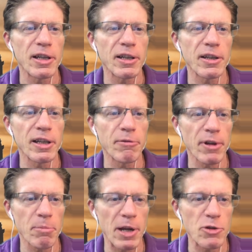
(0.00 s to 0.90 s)
getting
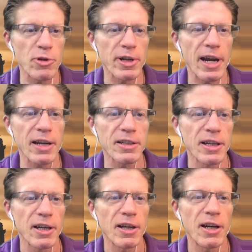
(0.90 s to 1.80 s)
rid of the Patriot Act.
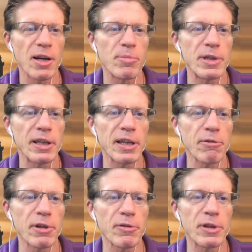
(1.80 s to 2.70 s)

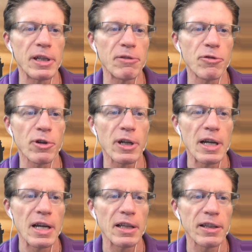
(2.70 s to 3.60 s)
Getting rid of the need for
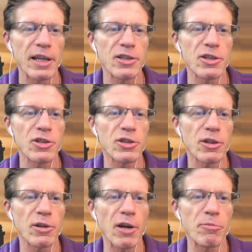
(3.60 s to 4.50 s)

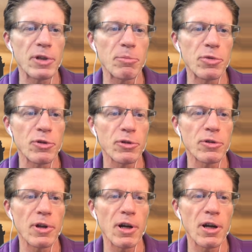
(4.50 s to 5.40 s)

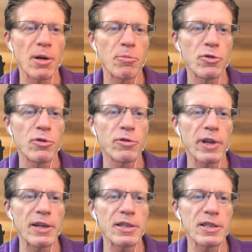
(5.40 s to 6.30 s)
government-approved
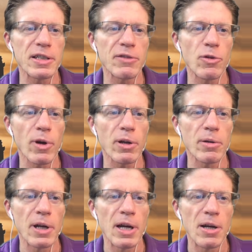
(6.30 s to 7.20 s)
licenses if you want to